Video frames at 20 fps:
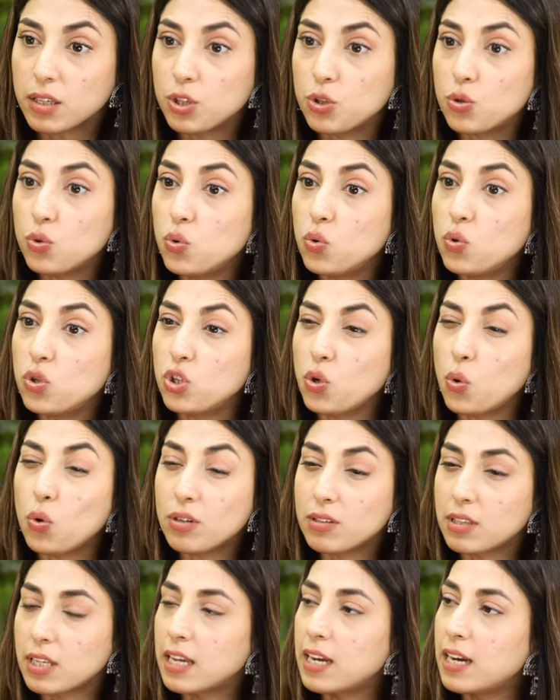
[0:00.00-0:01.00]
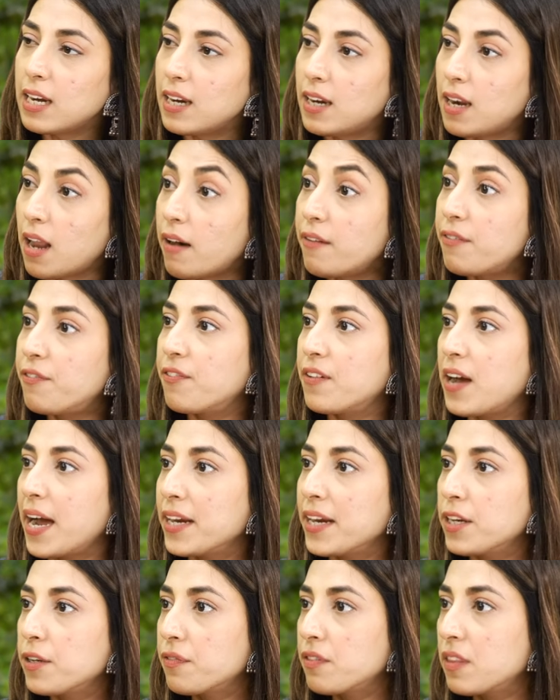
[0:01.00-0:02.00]
you don't think love
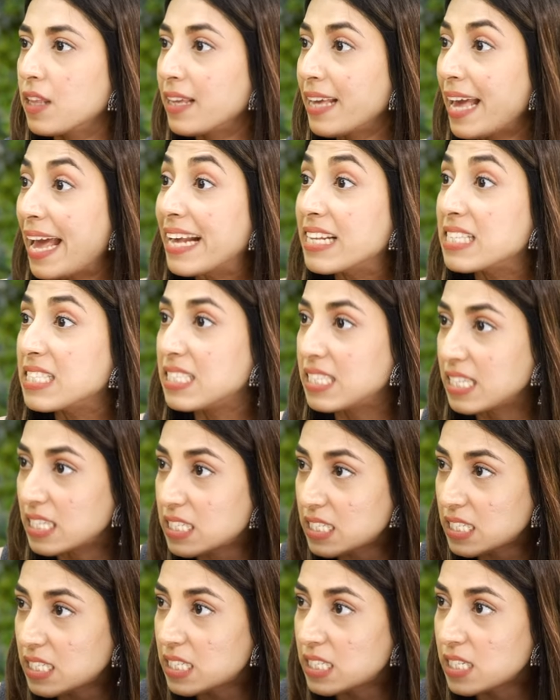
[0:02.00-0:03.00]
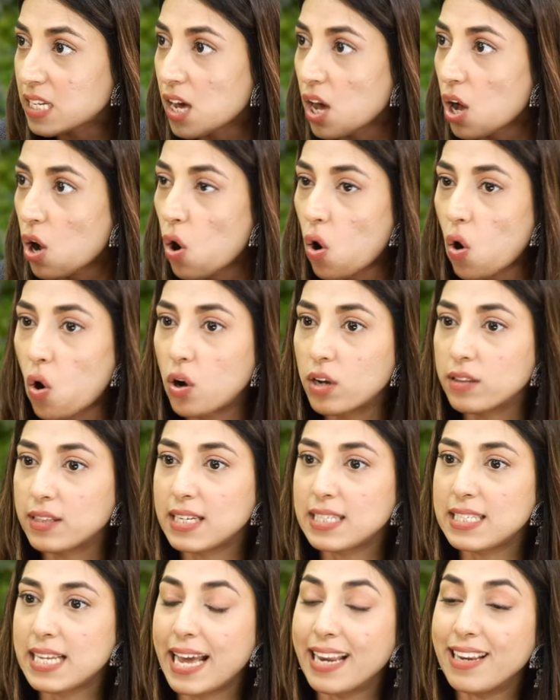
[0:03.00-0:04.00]
kind of thing exists, or
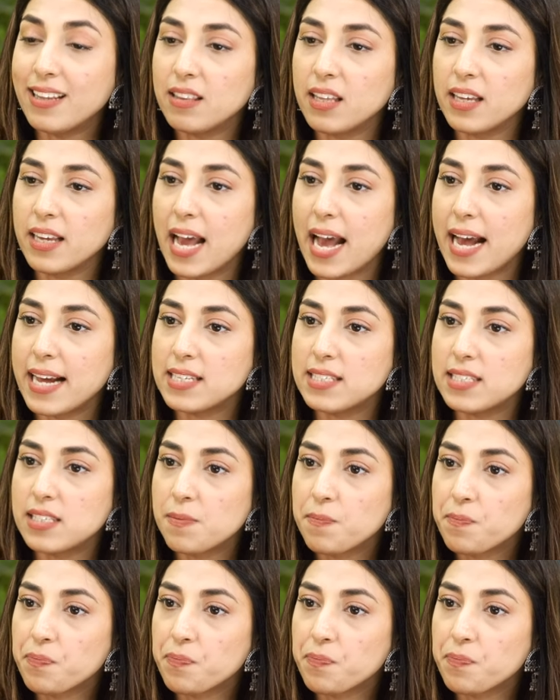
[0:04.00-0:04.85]
there's anything as